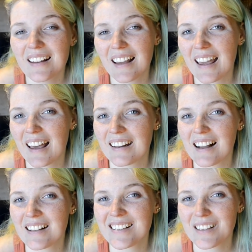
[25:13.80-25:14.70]
and
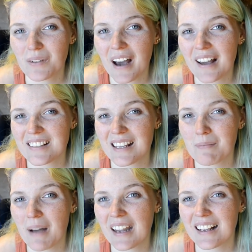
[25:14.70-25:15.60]
I'll see you guys
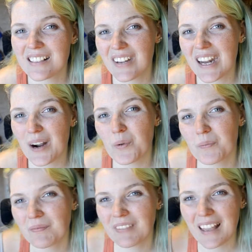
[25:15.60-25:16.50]
in my next video.
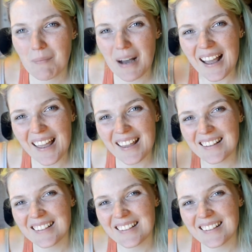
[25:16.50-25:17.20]
Bye!